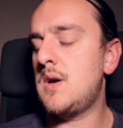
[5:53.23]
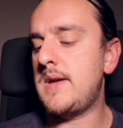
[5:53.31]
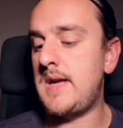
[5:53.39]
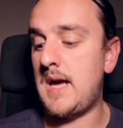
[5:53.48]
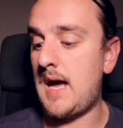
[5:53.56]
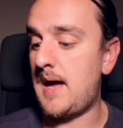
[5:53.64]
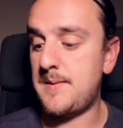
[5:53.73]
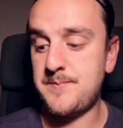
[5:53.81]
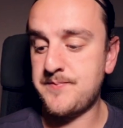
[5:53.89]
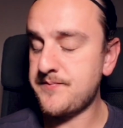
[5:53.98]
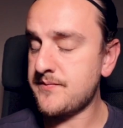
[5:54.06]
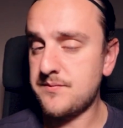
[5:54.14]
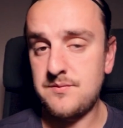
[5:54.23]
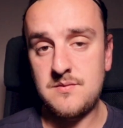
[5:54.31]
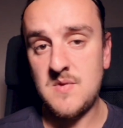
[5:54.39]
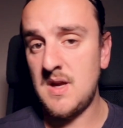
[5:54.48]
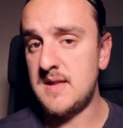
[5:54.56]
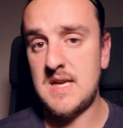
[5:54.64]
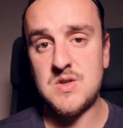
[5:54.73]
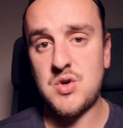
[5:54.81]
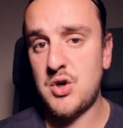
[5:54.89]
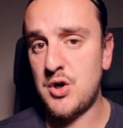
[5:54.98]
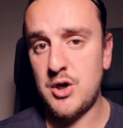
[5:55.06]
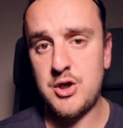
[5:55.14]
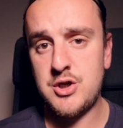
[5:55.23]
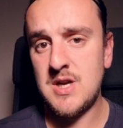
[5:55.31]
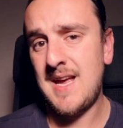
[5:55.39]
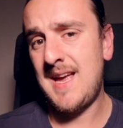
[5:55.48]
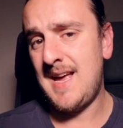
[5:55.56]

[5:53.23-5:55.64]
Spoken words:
Yeah, there's Kush,